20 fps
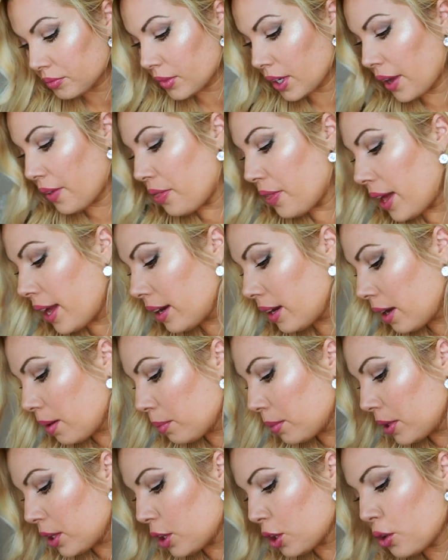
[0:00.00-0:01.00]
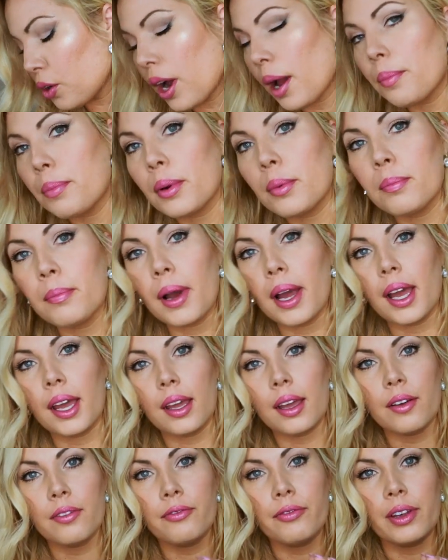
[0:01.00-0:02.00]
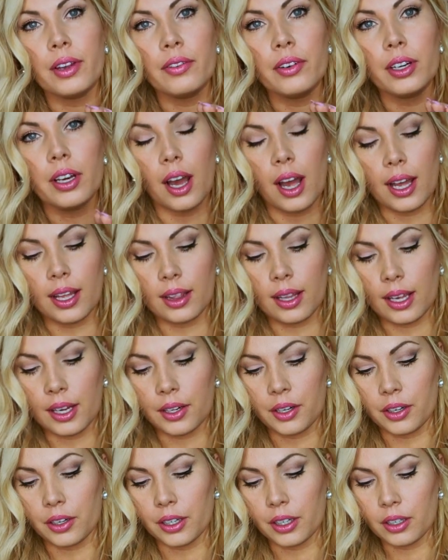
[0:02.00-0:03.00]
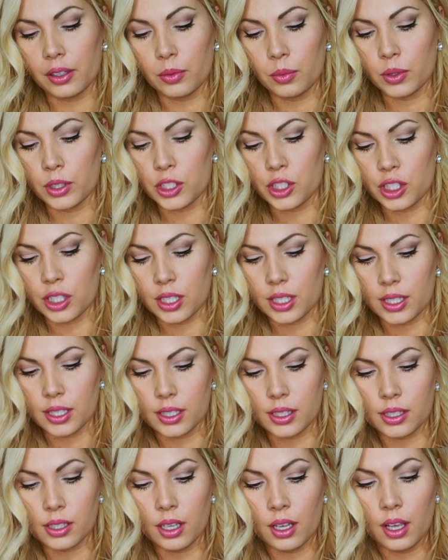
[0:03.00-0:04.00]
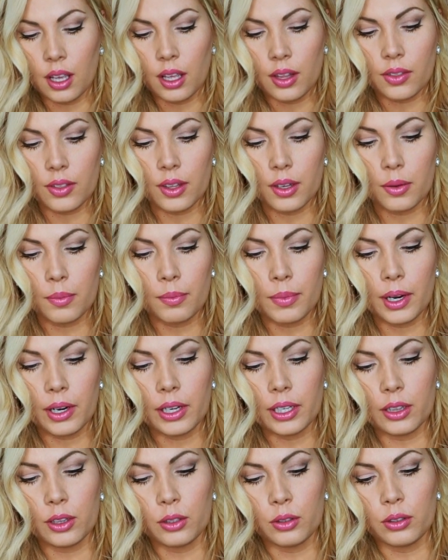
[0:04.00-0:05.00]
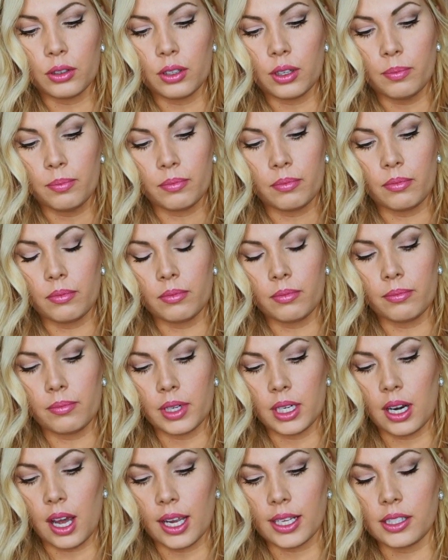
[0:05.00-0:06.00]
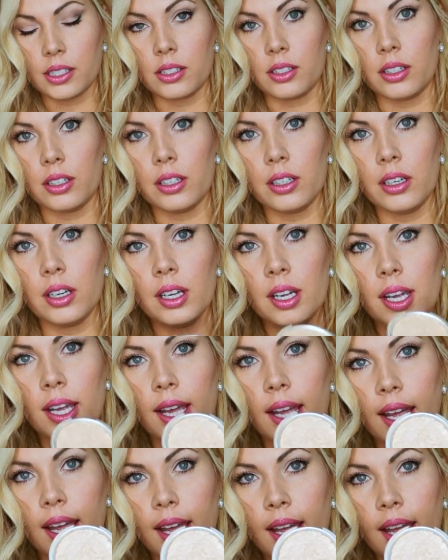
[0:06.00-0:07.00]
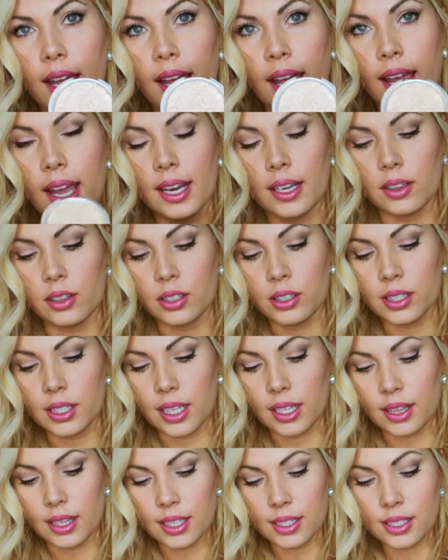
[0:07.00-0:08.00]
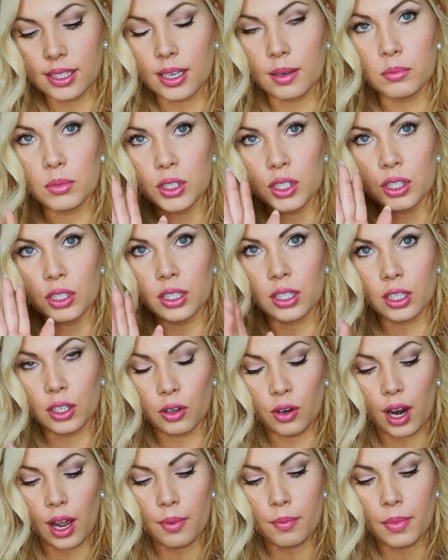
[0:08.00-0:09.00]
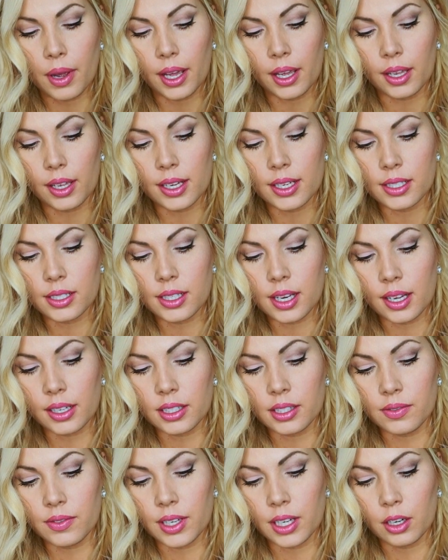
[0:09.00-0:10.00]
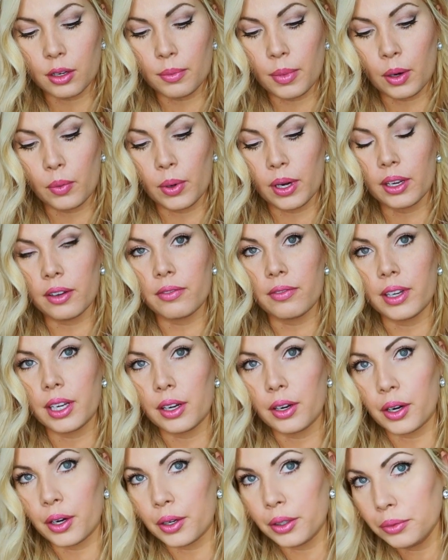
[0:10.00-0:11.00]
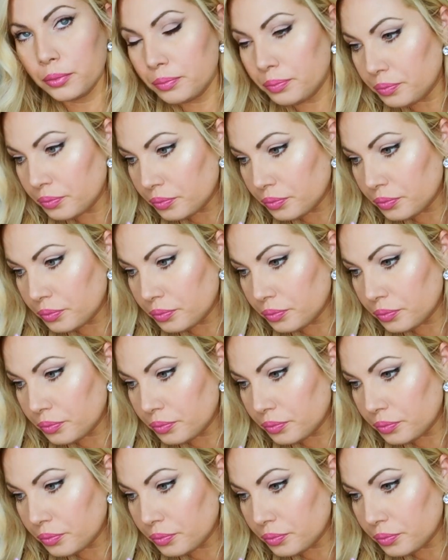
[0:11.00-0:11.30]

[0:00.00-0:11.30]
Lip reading: And then I'm going to grab my favorite highlighter, which is the Mary Lou Manizer. And it looks like this. And I'm just going to grab my index finger, my ring finger,